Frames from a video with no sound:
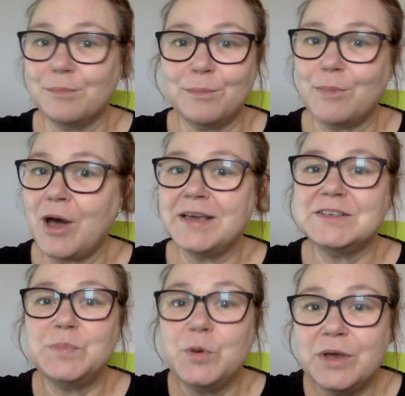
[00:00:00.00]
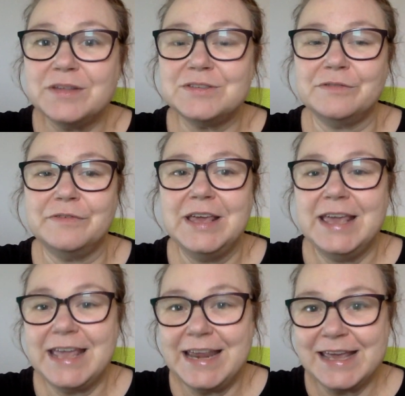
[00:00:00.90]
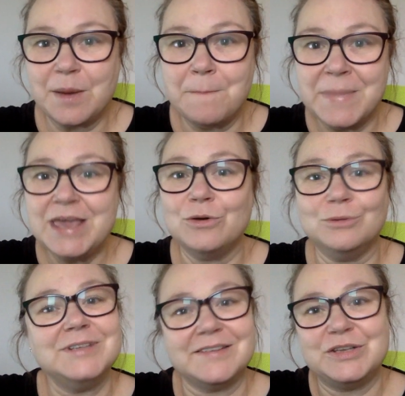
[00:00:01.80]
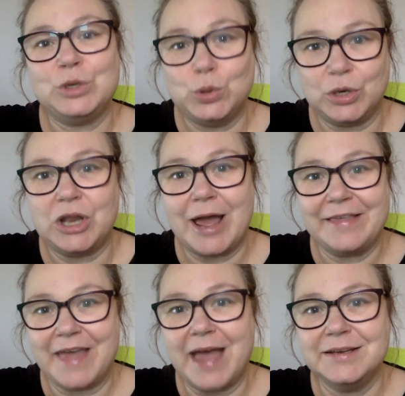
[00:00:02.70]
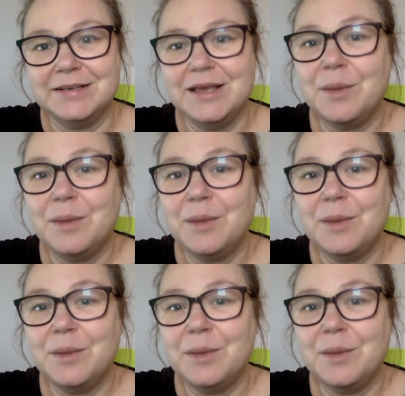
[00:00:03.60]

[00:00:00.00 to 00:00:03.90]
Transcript: my experience of eating a meal doesn't look like that.